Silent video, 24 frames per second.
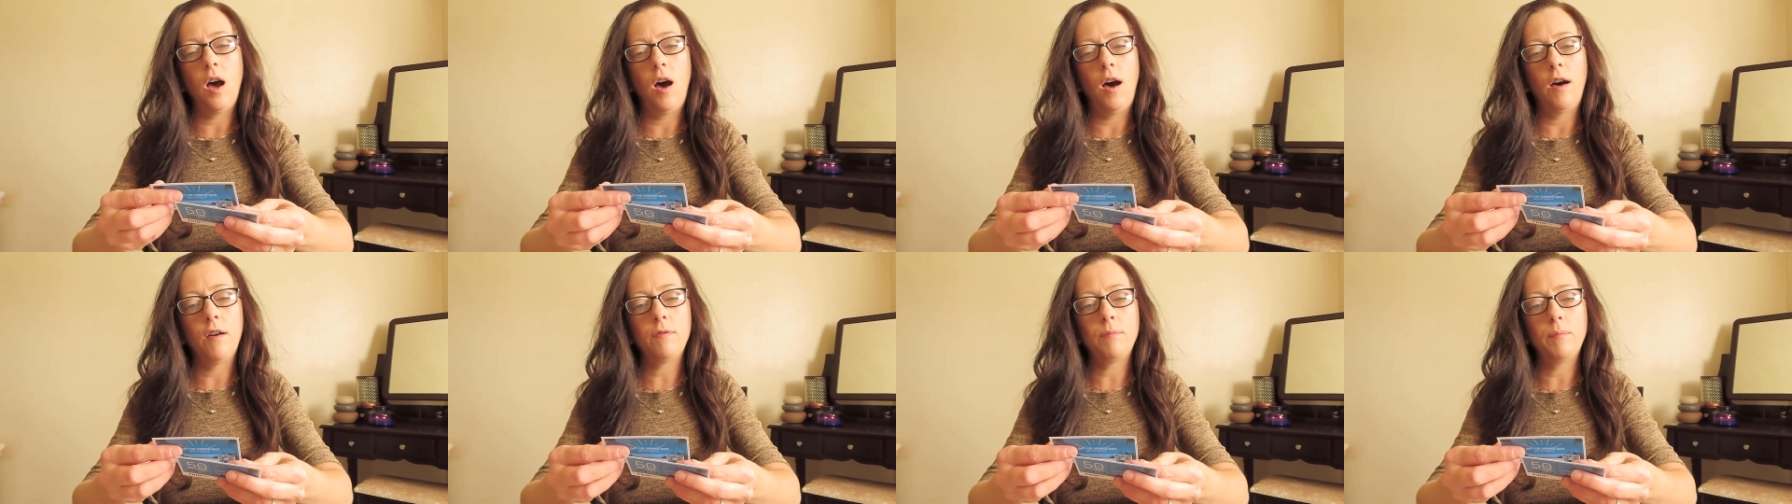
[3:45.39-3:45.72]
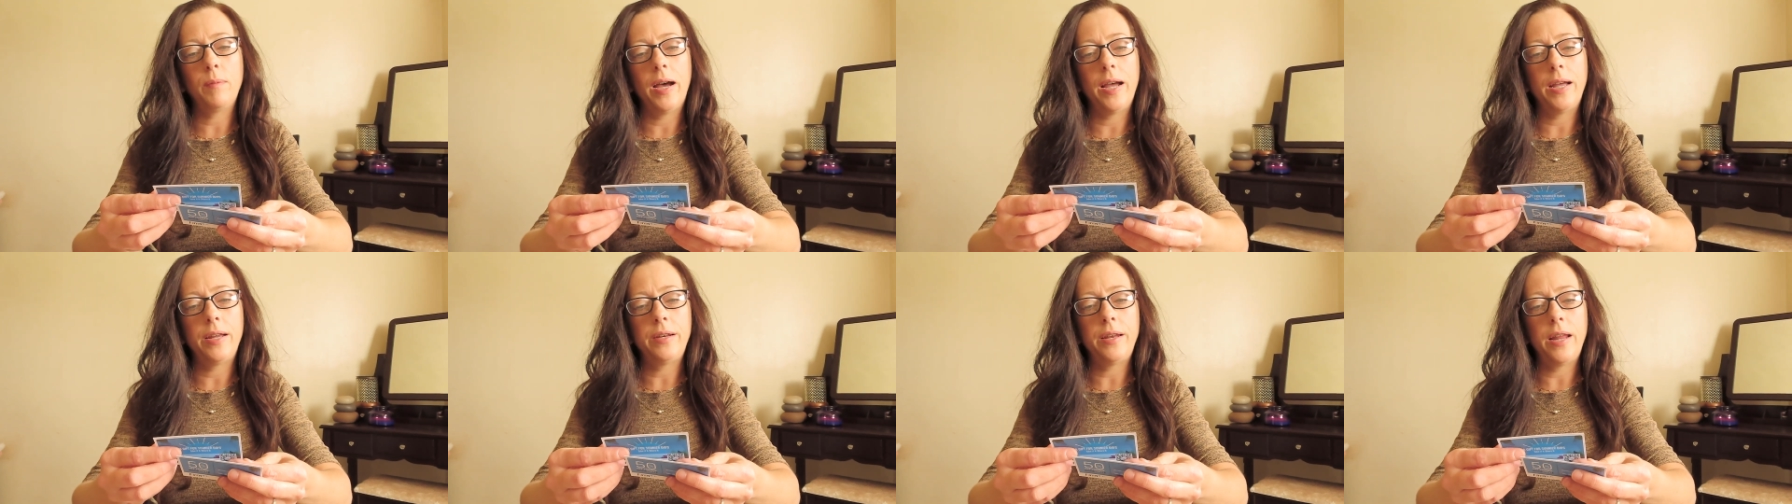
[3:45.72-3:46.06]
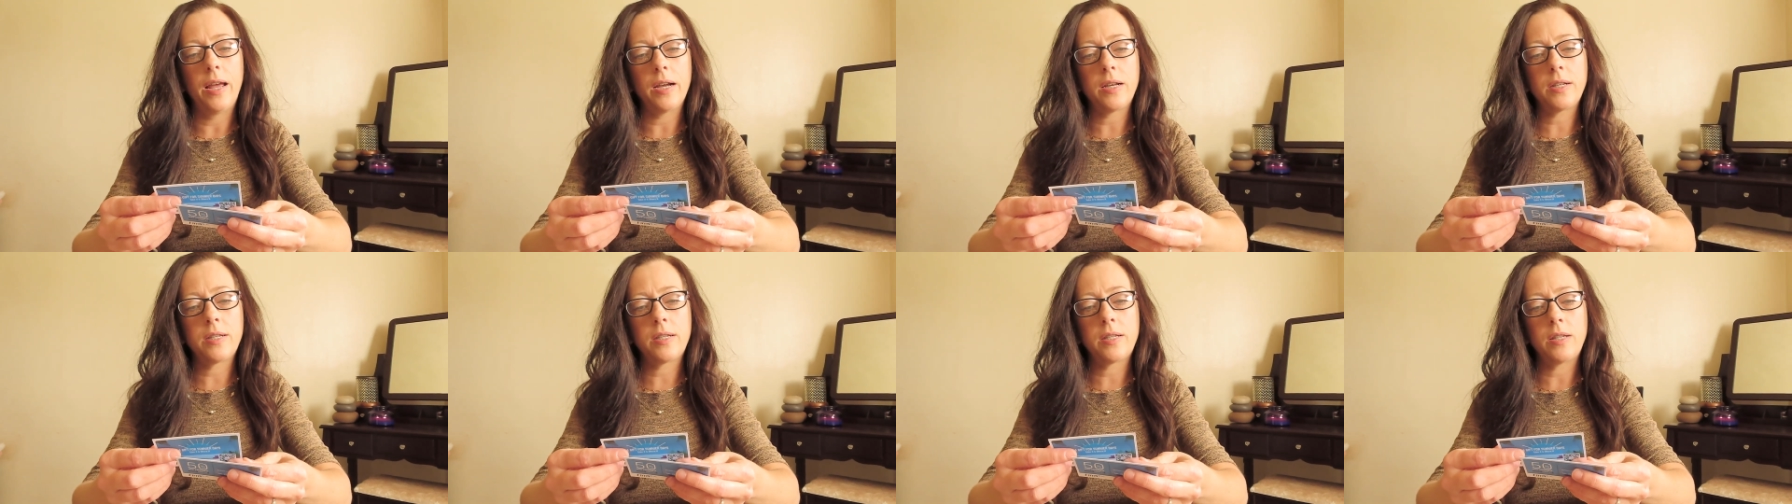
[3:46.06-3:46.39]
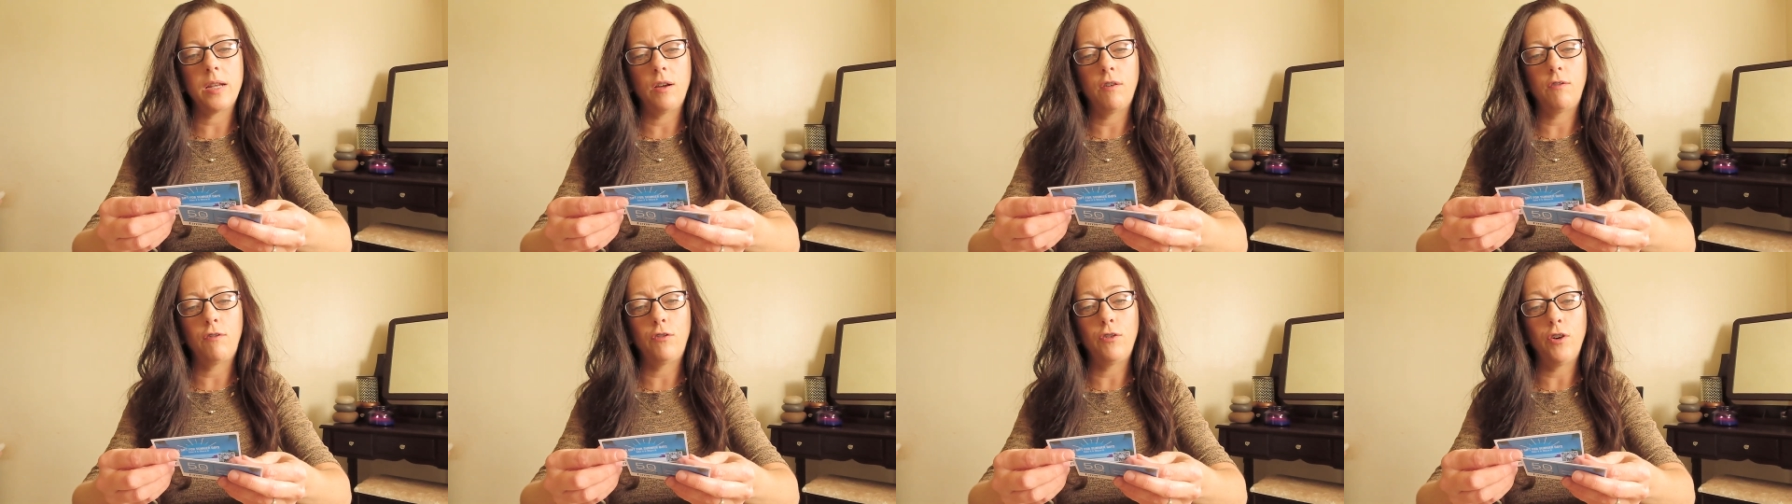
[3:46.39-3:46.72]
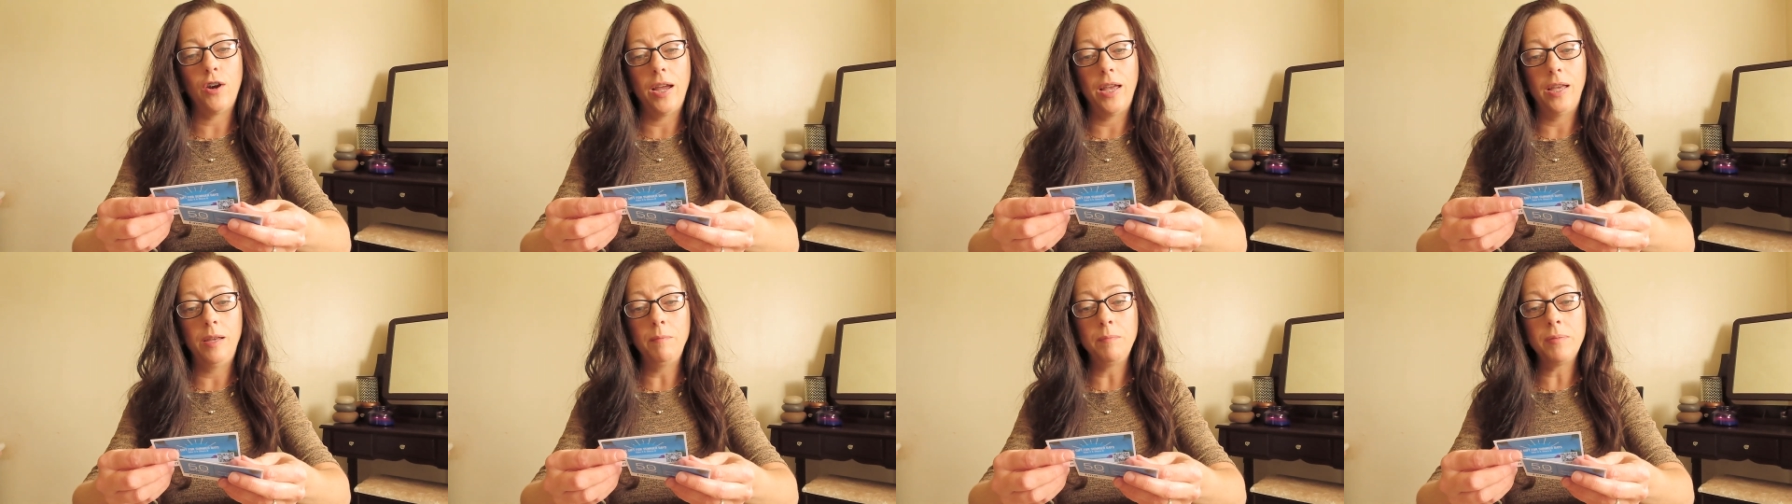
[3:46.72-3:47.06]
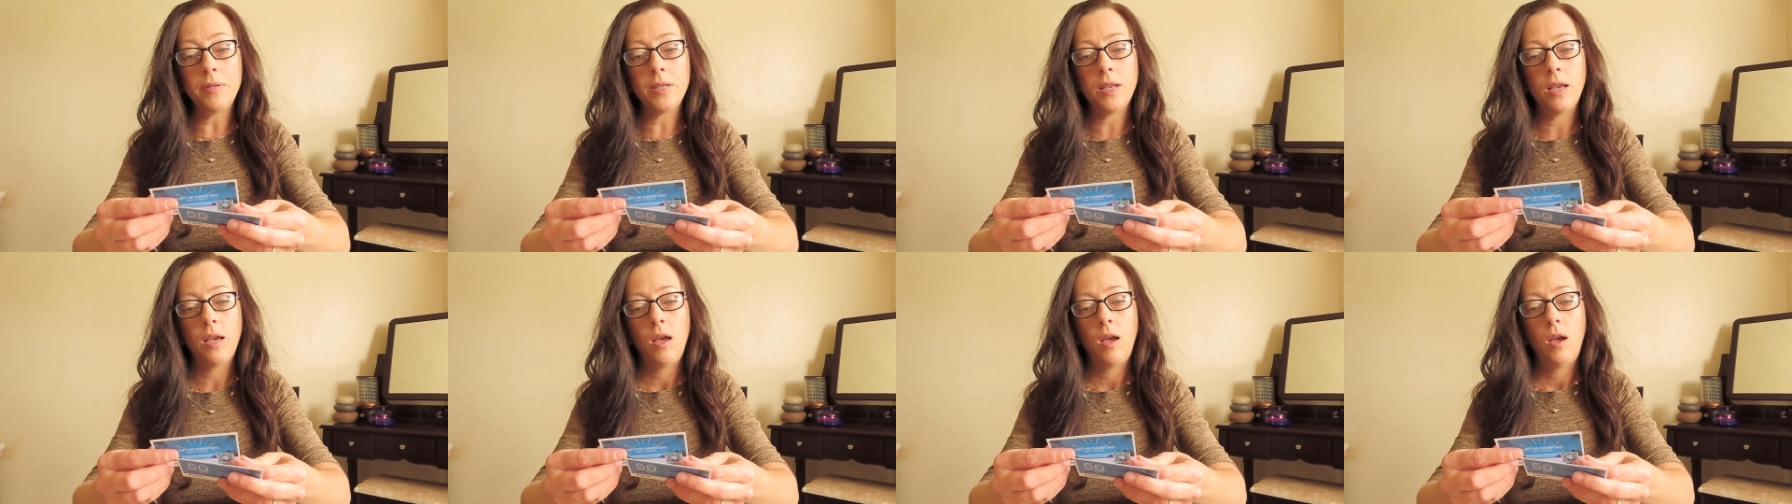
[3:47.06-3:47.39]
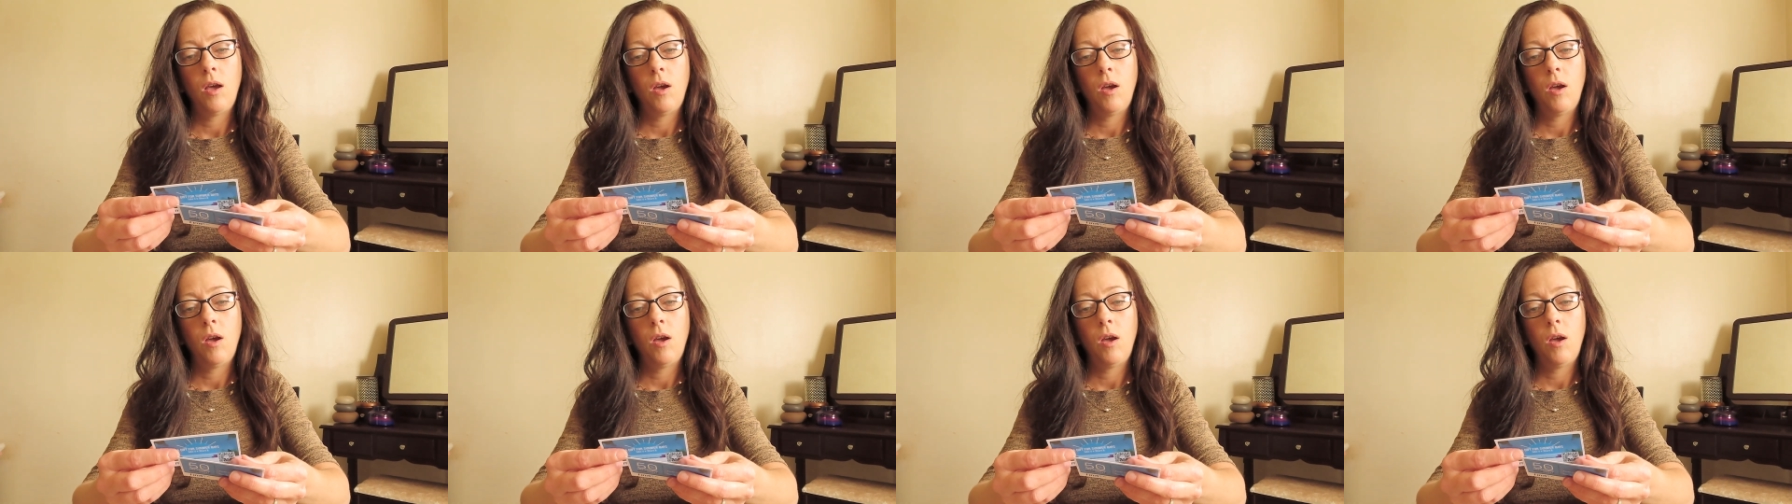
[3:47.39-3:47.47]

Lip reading: off my next frames